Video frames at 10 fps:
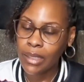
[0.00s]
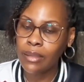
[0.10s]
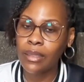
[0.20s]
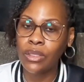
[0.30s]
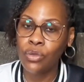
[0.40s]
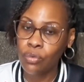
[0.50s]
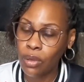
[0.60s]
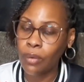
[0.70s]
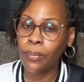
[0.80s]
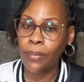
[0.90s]
then you
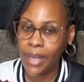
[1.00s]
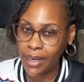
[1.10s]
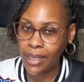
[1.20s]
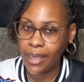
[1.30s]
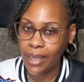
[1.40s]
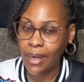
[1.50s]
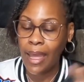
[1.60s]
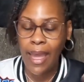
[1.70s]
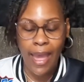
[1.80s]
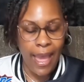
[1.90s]
go right ahead.
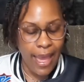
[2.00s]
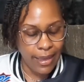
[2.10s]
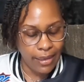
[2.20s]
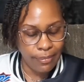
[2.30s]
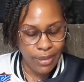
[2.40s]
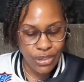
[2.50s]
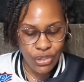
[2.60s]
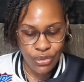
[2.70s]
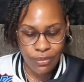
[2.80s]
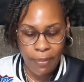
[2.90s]
I commend
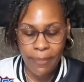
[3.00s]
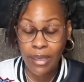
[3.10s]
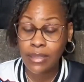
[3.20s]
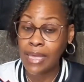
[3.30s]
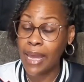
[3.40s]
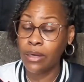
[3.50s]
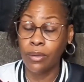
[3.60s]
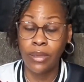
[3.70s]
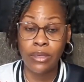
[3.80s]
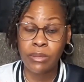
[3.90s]
you because I know
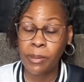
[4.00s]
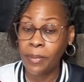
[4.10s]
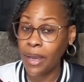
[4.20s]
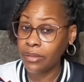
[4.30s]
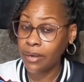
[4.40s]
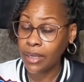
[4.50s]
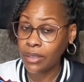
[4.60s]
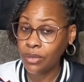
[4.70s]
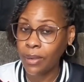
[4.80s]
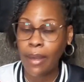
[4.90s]
there's people out there that can
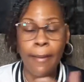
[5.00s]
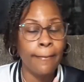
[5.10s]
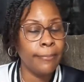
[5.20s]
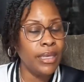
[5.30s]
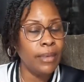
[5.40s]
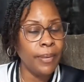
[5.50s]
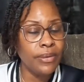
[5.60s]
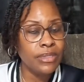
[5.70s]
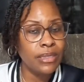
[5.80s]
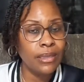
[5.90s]
do it. Me
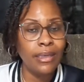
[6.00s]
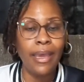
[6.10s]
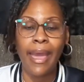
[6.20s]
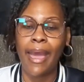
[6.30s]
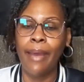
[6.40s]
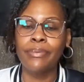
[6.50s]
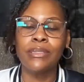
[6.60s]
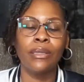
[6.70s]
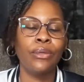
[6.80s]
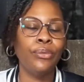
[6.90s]
personally,
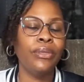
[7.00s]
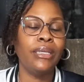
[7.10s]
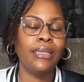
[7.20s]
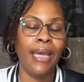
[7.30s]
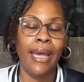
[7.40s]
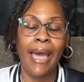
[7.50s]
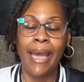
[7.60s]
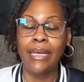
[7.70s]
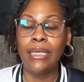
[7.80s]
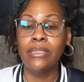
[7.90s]
absolutely not.
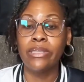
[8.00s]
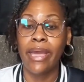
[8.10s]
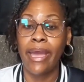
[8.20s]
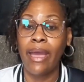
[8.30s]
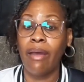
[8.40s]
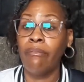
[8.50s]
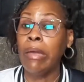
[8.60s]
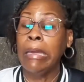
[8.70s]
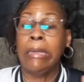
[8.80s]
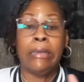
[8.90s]
I need to have,
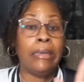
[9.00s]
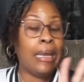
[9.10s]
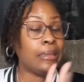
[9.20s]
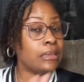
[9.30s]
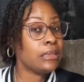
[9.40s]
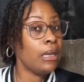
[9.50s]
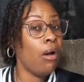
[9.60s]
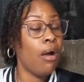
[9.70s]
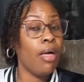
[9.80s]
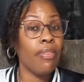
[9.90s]
not to say
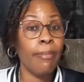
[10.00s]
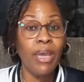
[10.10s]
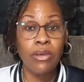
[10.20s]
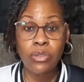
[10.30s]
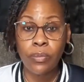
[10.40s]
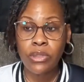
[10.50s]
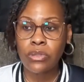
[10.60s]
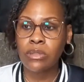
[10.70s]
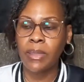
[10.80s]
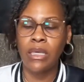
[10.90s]
all the bells and
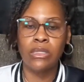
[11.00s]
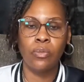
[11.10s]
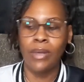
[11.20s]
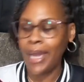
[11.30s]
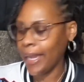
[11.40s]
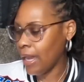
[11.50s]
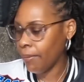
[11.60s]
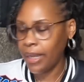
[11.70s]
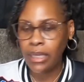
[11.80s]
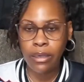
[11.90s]
whistles, because what I got
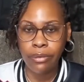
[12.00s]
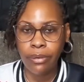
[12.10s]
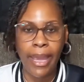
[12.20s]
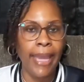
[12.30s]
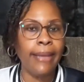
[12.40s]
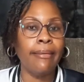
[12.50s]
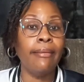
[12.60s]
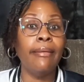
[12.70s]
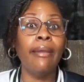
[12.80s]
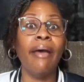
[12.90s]
right here ain't
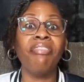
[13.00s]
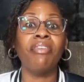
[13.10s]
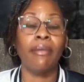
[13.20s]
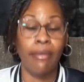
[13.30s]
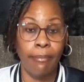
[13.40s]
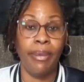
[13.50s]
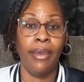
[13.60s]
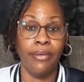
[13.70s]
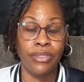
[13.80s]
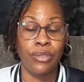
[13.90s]
nothing
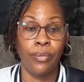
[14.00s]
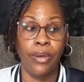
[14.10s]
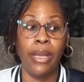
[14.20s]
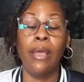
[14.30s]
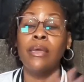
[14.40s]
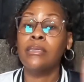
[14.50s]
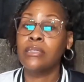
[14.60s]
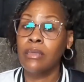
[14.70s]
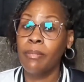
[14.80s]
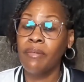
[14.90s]
compared to what
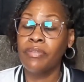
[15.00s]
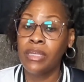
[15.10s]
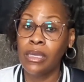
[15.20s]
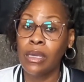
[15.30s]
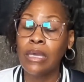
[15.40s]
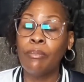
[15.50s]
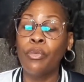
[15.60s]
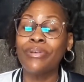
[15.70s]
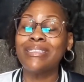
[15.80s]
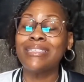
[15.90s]
some of the
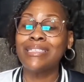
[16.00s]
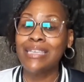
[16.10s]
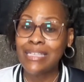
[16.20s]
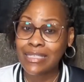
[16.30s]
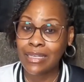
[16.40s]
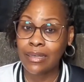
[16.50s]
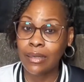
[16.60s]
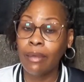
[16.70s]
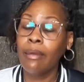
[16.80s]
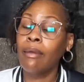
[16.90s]
more
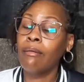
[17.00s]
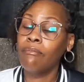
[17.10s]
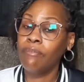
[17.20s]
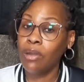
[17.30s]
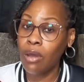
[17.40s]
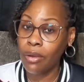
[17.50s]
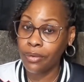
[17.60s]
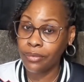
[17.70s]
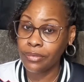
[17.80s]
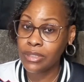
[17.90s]
seasoned
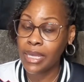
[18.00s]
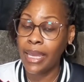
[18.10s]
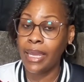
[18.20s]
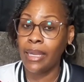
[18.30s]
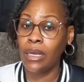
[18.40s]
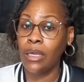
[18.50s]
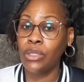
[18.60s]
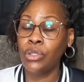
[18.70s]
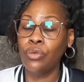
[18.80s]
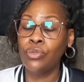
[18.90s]
bloggers and
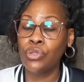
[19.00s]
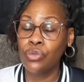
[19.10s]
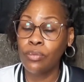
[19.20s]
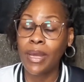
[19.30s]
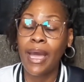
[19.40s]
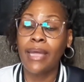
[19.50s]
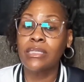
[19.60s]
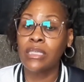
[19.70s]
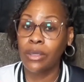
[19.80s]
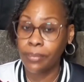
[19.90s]
YouTube
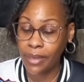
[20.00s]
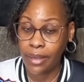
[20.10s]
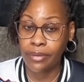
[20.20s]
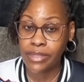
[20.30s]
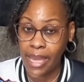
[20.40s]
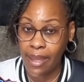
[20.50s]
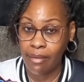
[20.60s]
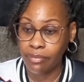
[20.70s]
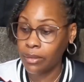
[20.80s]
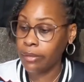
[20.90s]
content creators
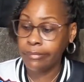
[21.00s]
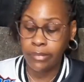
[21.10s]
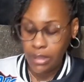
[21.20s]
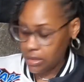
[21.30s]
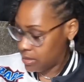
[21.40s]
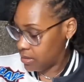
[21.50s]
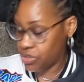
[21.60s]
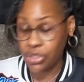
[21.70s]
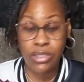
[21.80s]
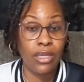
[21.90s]
have. This is
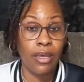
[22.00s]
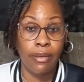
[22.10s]
just